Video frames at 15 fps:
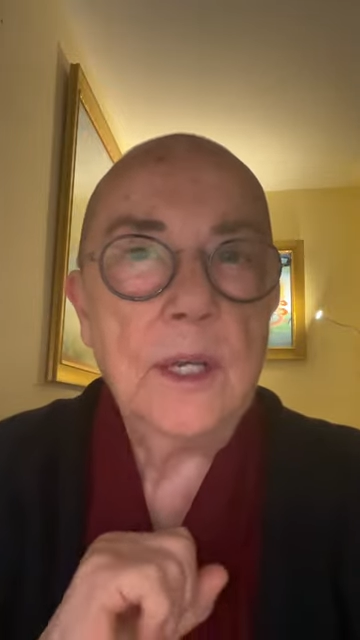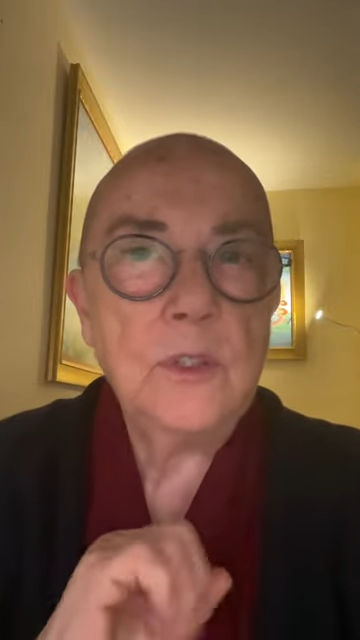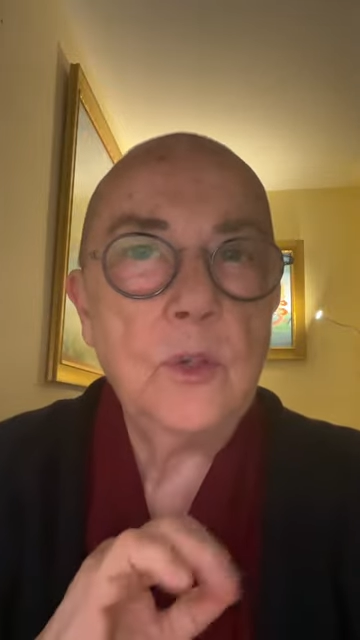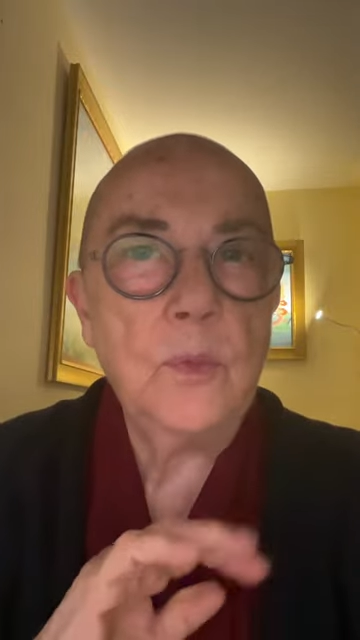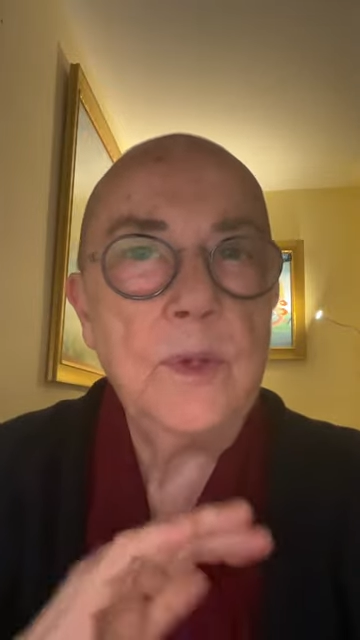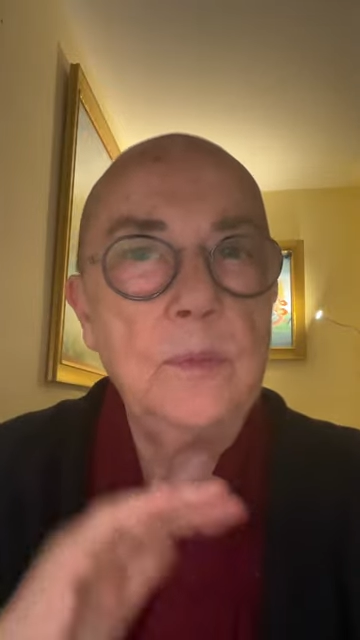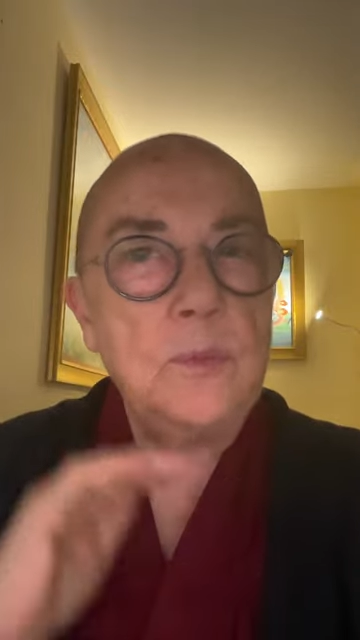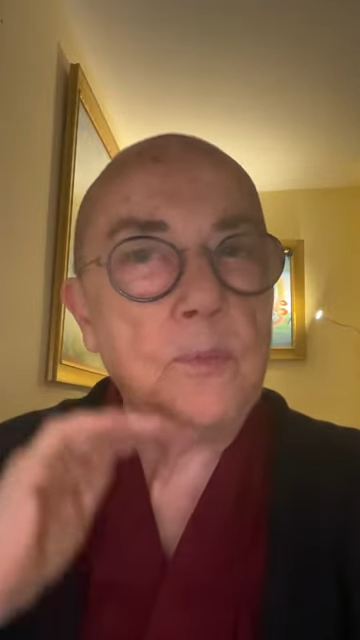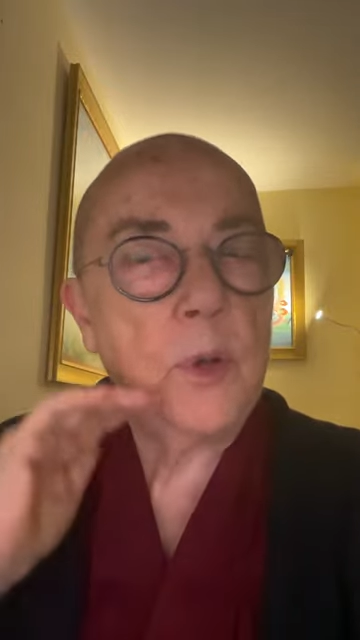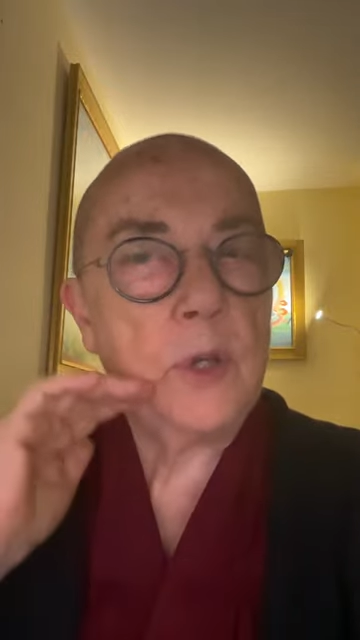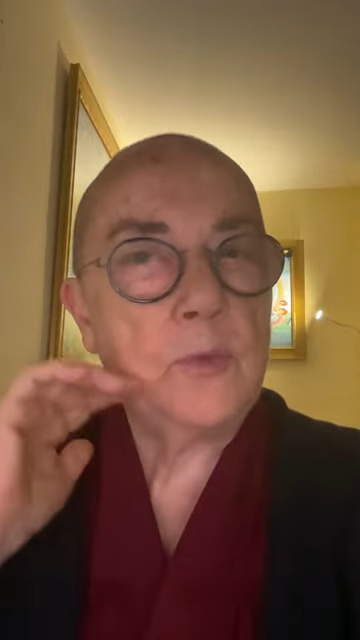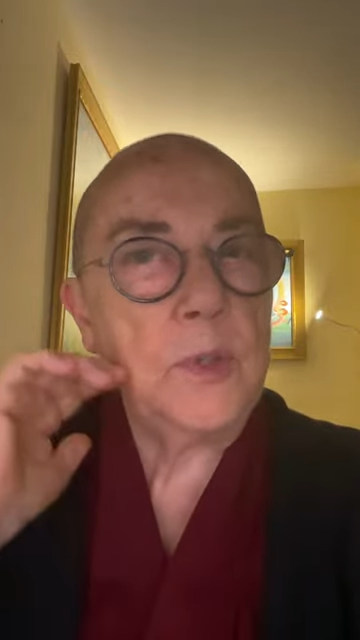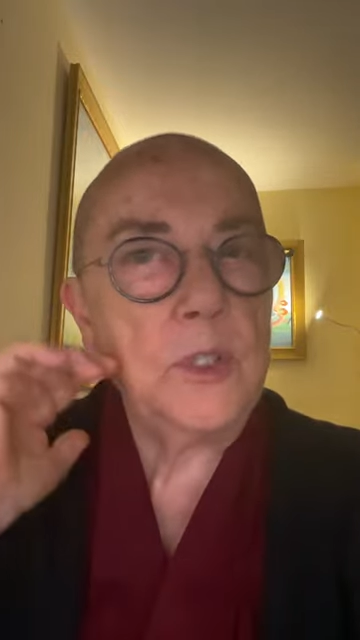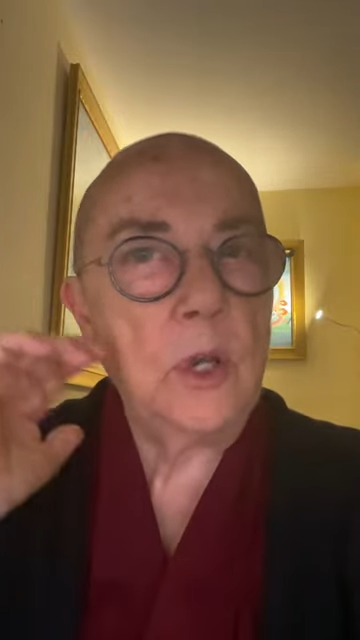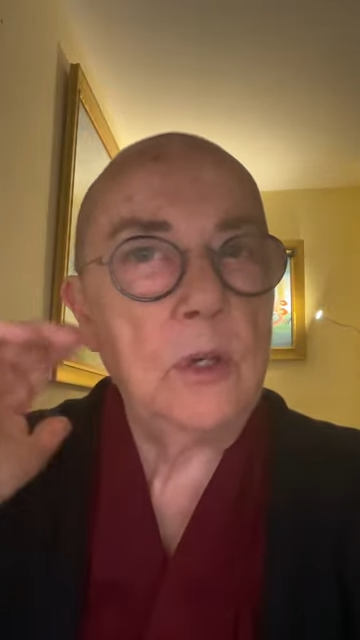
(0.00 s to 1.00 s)
So we,
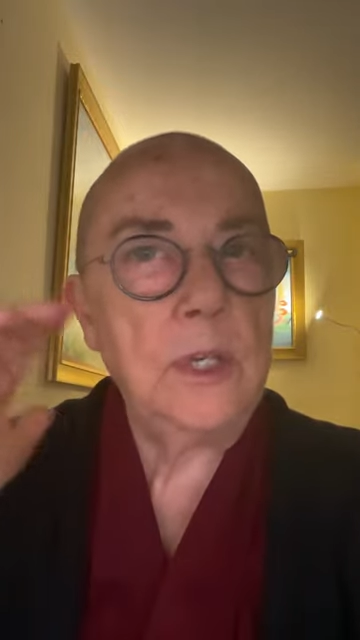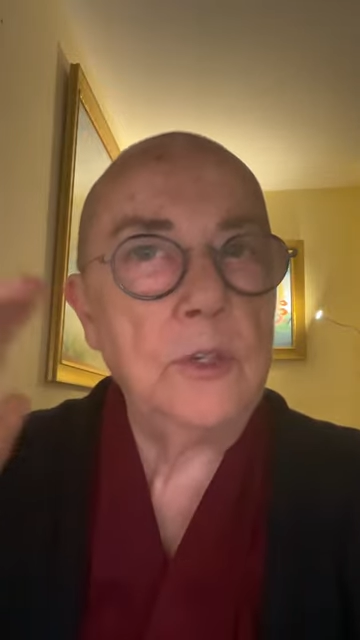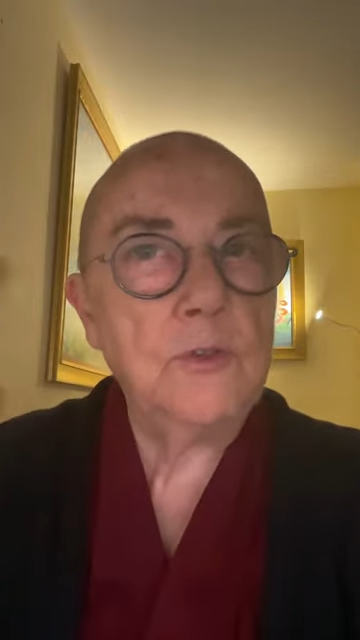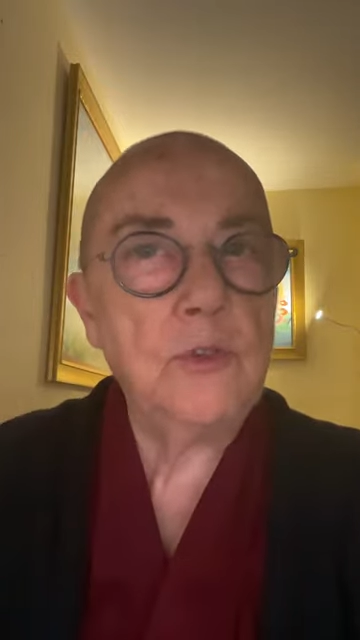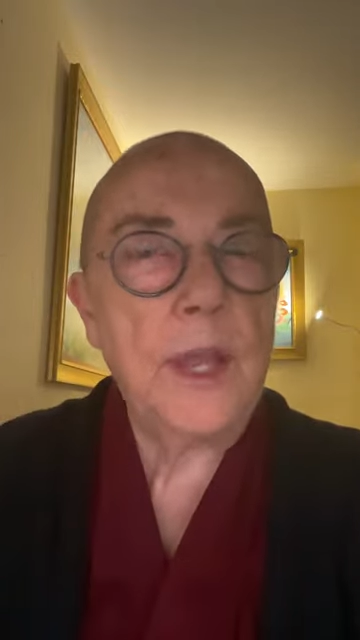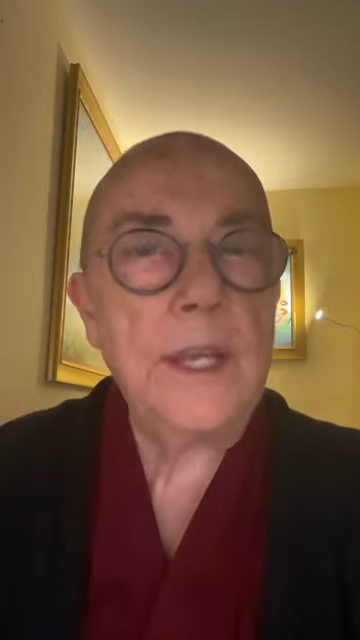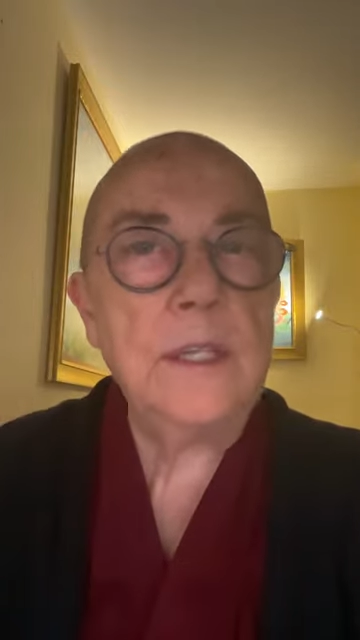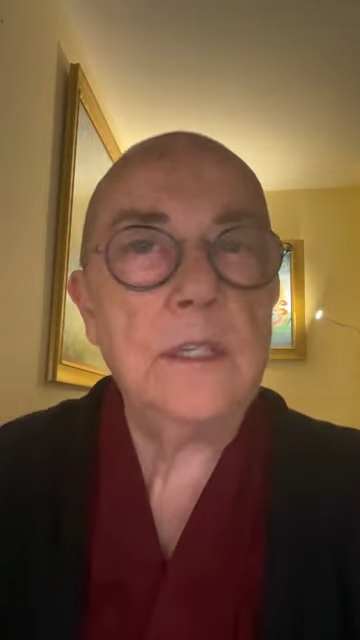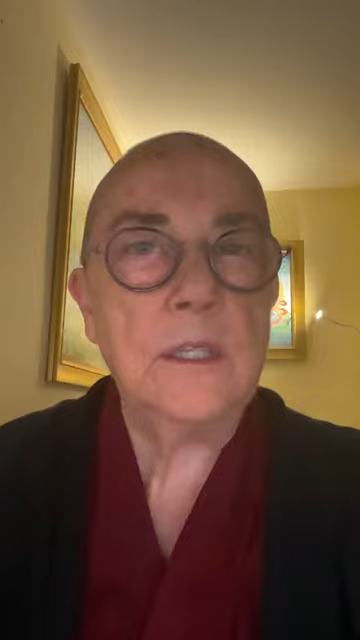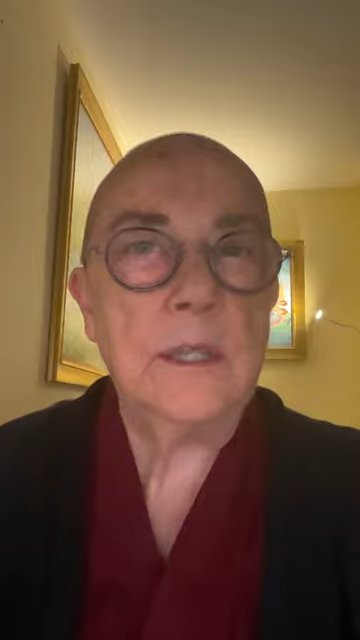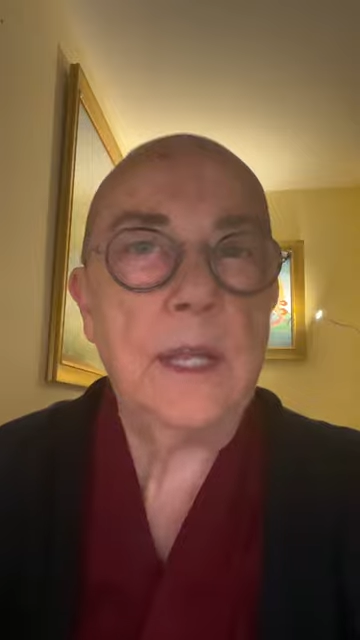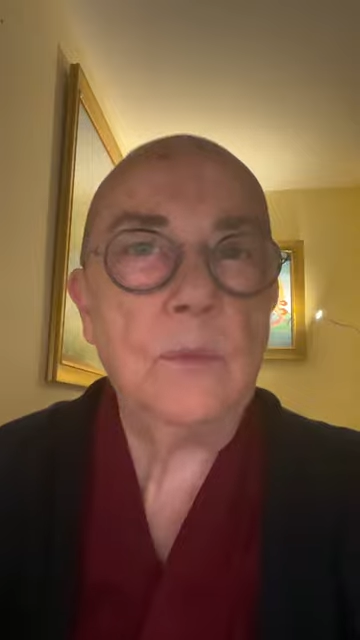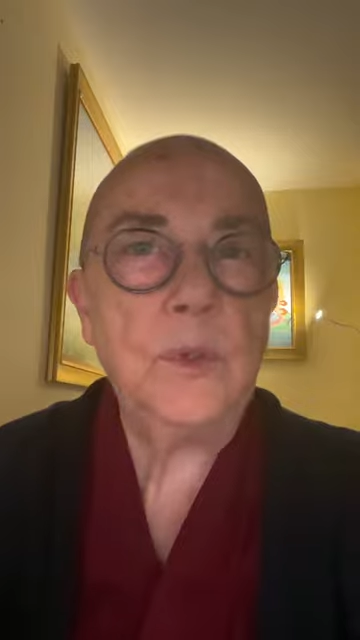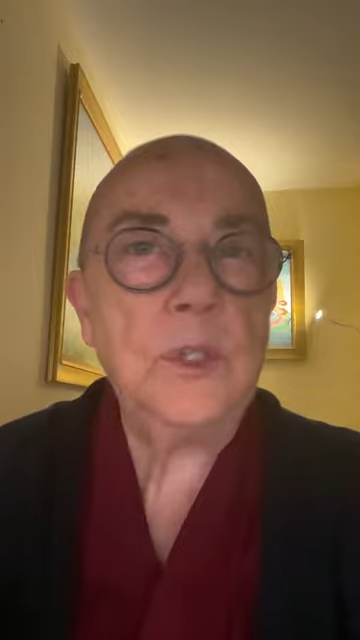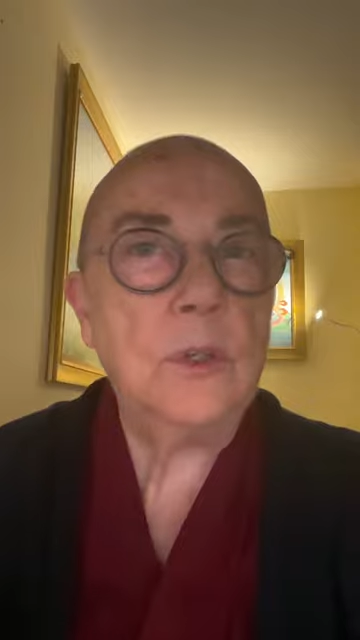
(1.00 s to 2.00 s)
because we're totally trained in
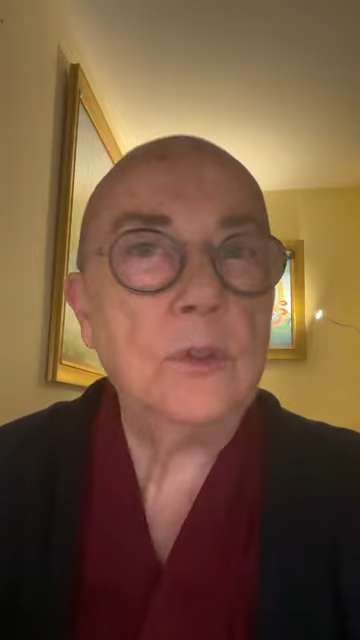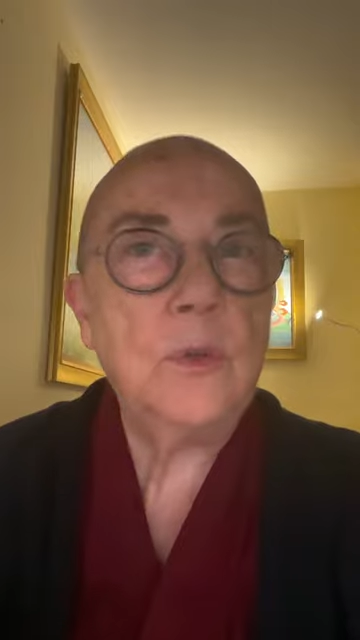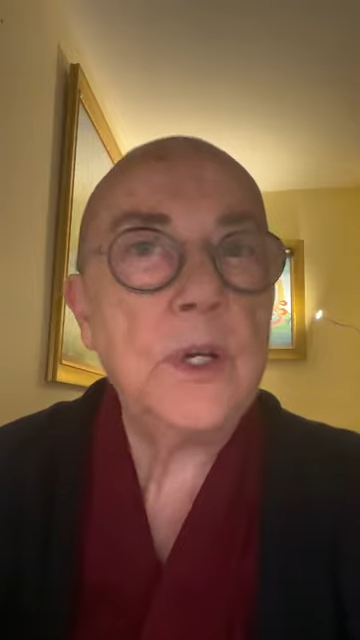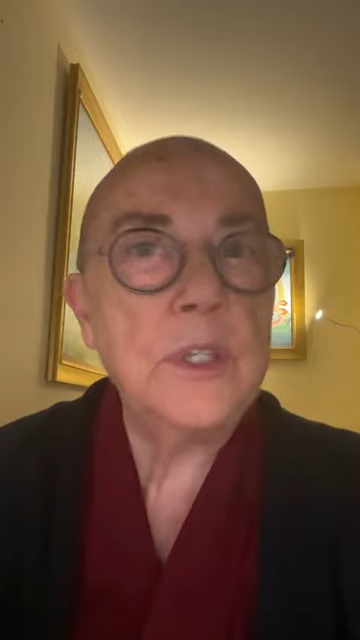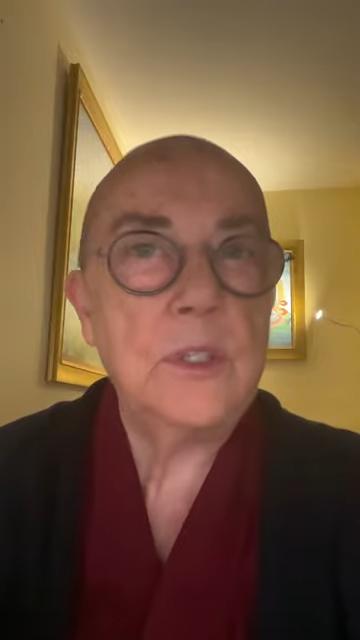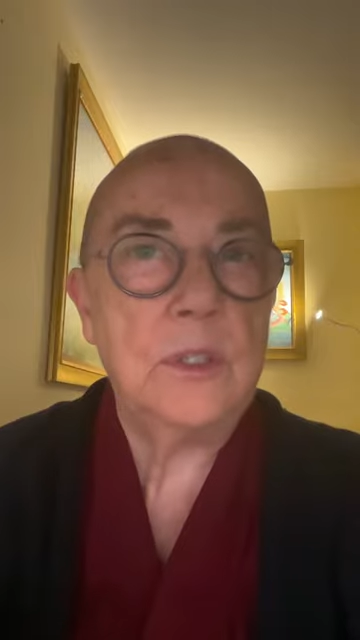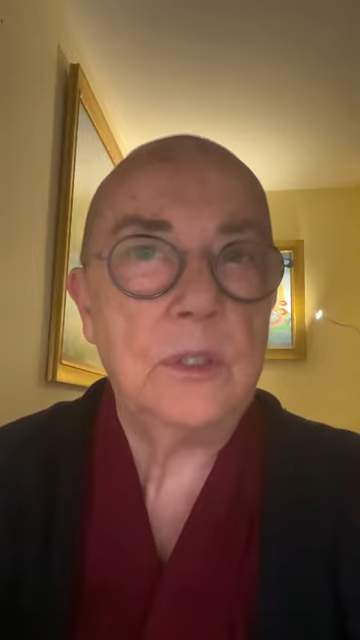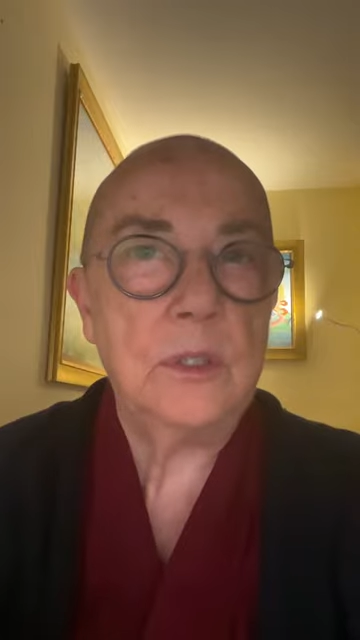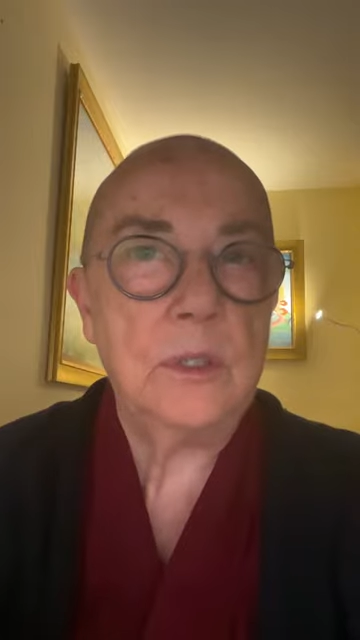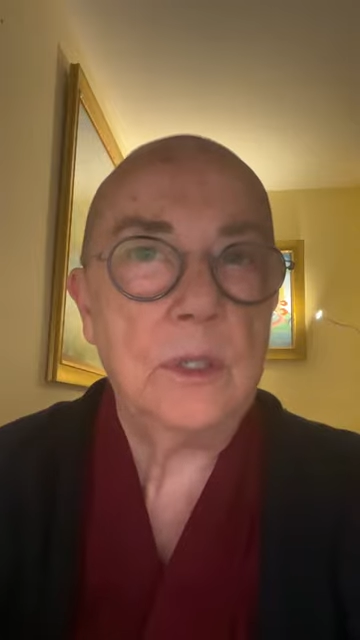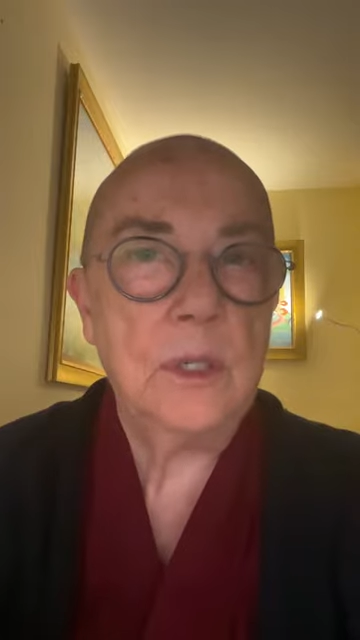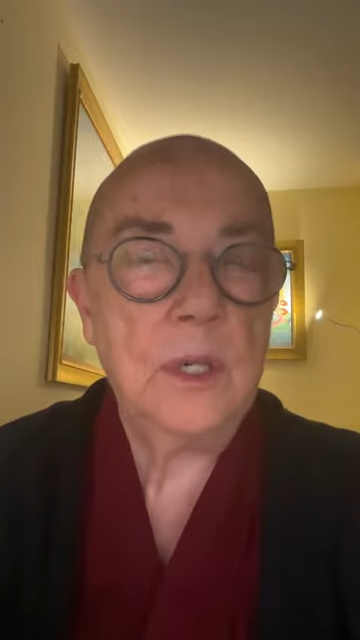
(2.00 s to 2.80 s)
that, we don't question.